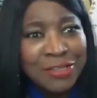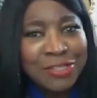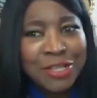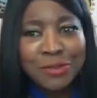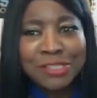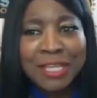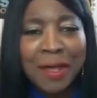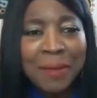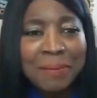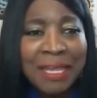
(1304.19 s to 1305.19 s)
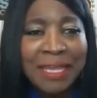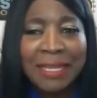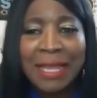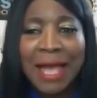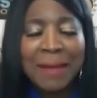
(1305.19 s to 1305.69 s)
So tell
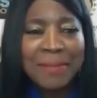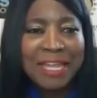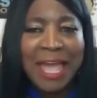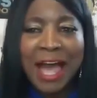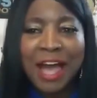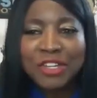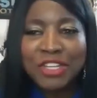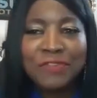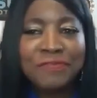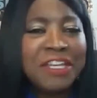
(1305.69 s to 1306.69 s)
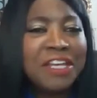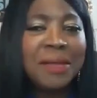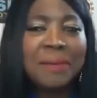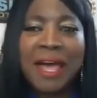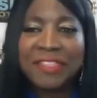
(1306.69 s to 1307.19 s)
me, I mean, how do you
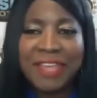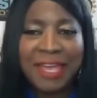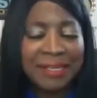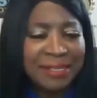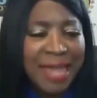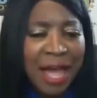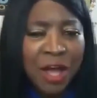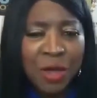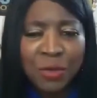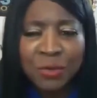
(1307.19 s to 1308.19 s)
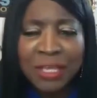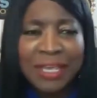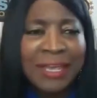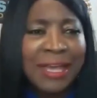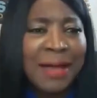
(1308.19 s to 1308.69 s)
feel about that, and how
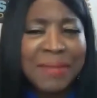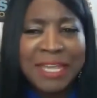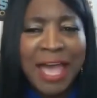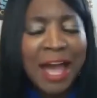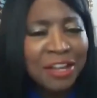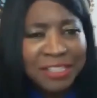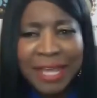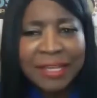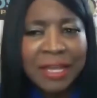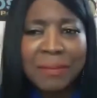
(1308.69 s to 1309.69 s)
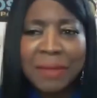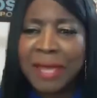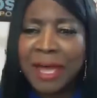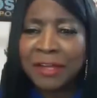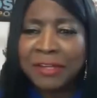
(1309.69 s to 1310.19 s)
did that come
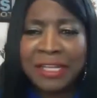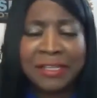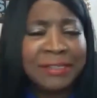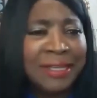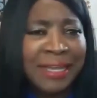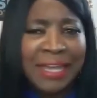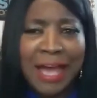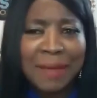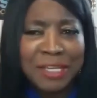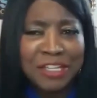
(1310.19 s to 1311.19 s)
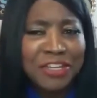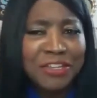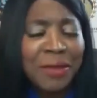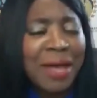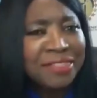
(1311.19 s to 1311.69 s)
about? And I mean, you
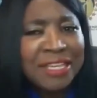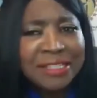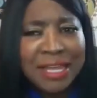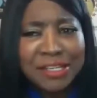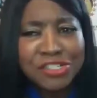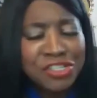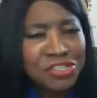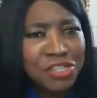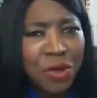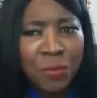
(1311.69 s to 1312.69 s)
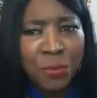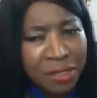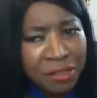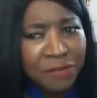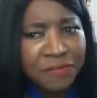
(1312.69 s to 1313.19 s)
know, I think that is just so
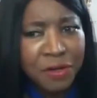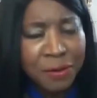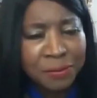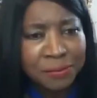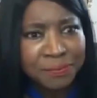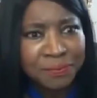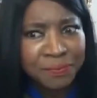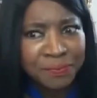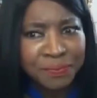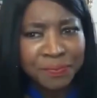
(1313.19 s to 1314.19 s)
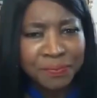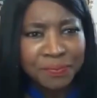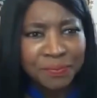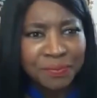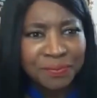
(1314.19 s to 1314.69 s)
wonderful.
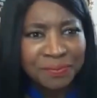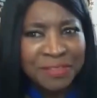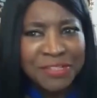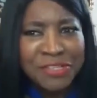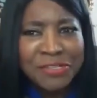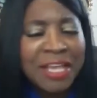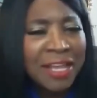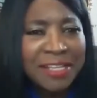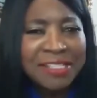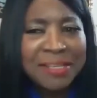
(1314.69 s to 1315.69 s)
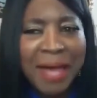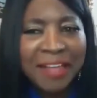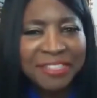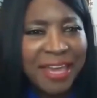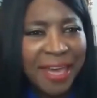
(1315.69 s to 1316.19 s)
So tell us
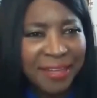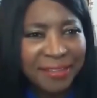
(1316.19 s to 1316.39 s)
about that.